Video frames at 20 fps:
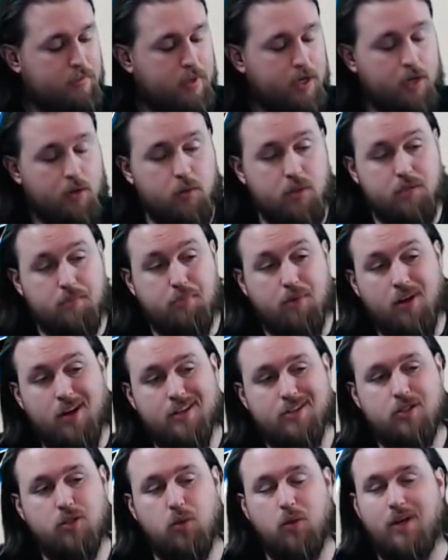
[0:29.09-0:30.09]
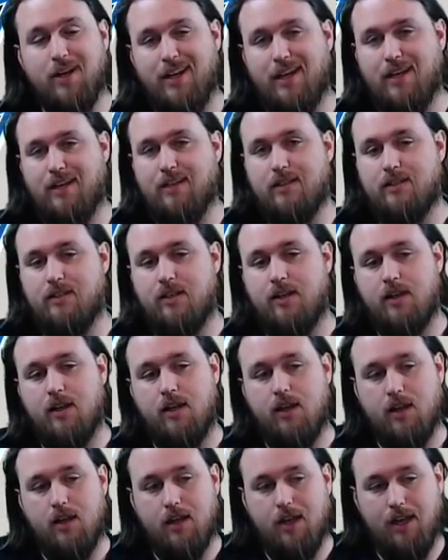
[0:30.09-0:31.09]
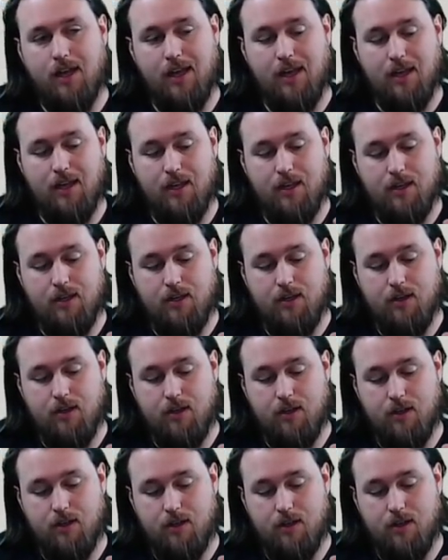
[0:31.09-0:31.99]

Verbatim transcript: but it was brought to an end in